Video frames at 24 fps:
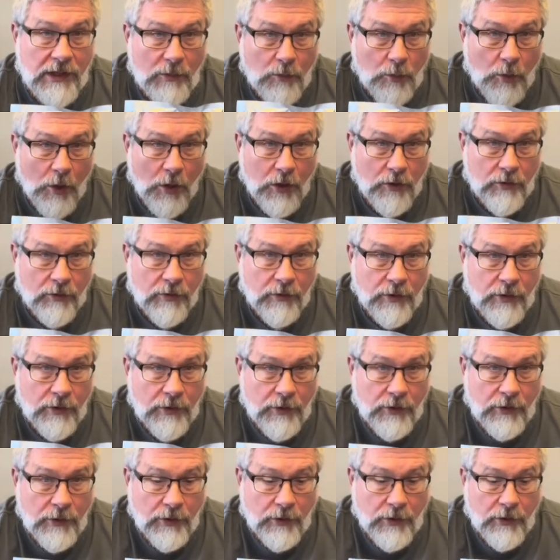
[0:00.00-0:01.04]
water
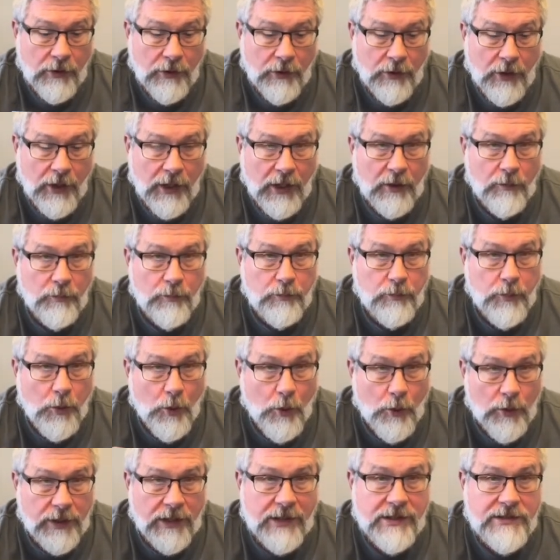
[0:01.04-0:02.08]
and
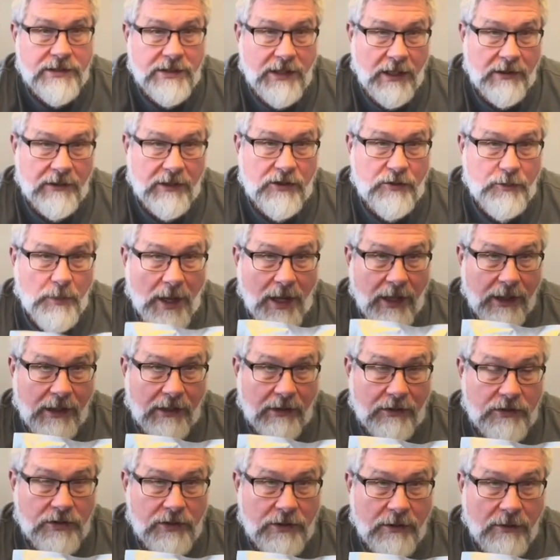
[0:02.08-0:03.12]
pour it inside this
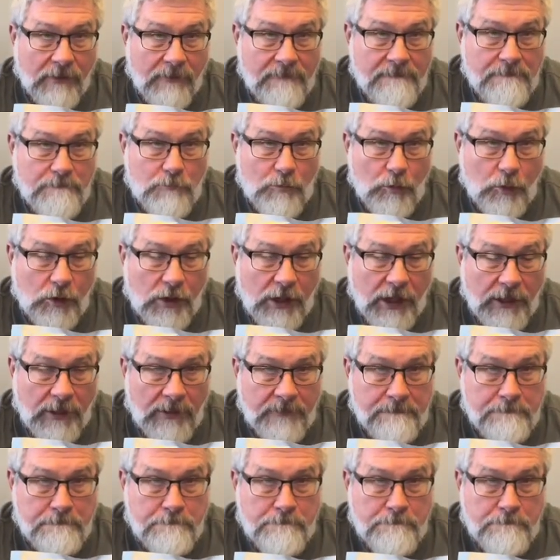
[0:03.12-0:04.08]
package, okay?